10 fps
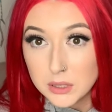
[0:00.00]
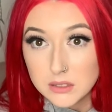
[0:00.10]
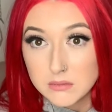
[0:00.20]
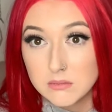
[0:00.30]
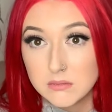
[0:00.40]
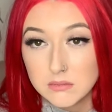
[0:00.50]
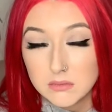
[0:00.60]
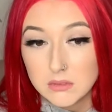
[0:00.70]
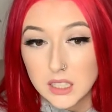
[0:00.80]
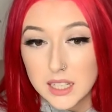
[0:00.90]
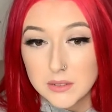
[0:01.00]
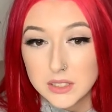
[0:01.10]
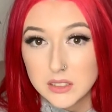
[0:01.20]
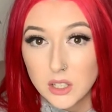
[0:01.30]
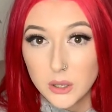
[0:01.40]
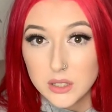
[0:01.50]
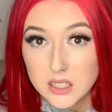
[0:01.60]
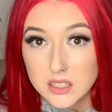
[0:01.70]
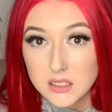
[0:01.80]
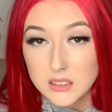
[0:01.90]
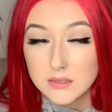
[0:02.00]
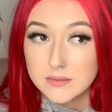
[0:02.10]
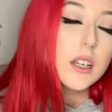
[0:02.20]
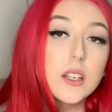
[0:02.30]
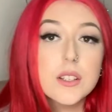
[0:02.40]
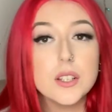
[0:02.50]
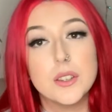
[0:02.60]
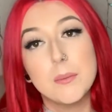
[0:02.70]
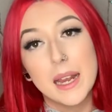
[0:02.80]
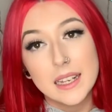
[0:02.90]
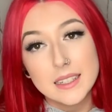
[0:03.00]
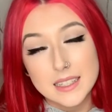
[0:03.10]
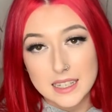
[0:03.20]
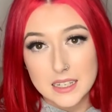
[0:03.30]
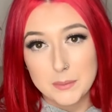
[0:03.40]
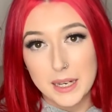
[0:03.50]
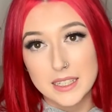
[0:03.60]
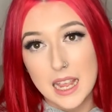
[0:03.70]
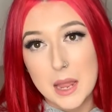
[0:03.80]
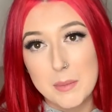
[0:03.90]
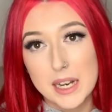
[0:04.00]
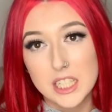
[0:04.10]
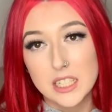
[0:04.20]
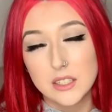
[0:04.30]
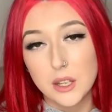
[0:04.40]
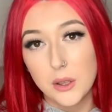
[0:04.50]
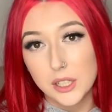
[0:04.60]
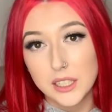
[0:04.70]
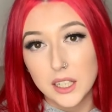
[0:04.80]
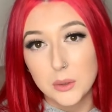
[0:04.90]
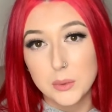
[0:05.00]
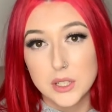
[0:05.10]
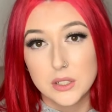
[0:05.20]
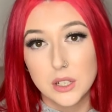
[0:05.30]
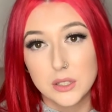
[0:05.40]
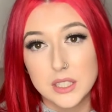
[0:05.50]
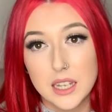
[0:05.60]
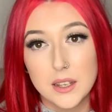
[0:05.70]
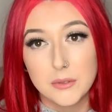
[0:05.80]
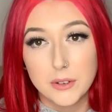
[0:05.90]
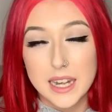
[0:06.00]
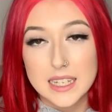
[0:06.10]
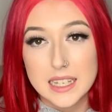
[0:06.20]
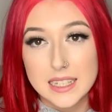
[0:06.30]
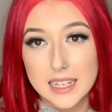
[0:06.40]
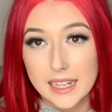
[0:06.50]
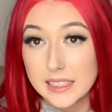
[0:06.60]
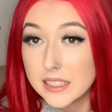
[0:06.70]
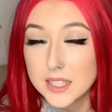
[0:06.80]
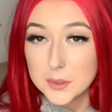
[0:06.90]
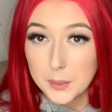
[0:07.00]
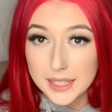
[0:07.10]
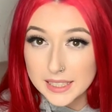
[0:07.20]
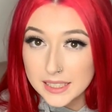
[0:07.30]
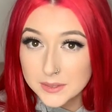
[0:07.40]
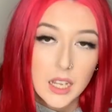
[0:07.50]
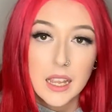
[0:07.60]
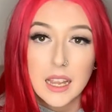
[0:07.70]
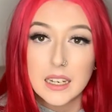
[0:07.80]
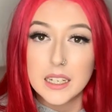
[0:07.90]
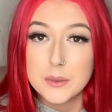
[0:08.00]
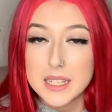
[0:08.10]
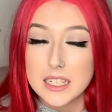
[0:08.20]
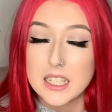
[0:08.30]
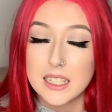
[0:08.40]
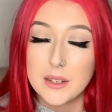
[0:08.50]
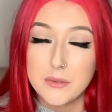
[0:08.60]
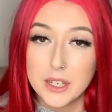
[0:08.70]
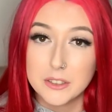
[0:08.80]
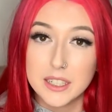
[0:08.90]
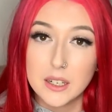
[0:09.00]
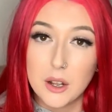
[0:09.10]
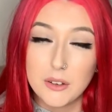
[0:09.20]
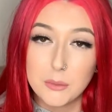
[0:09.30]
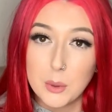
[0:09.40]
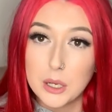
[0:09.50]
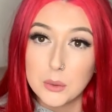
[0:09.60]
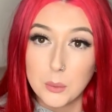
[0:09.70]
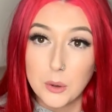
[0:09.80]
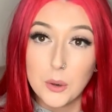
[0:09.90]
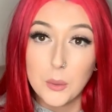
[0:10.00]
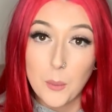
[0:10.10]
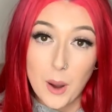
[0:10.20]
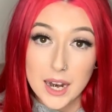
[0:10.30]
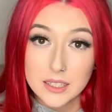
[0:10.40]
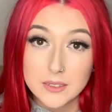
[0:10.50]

one even noticed. So the main suspect I mentioned earlier was Dr. Francis E. Sweeney. And he was actually a veteran of World War I.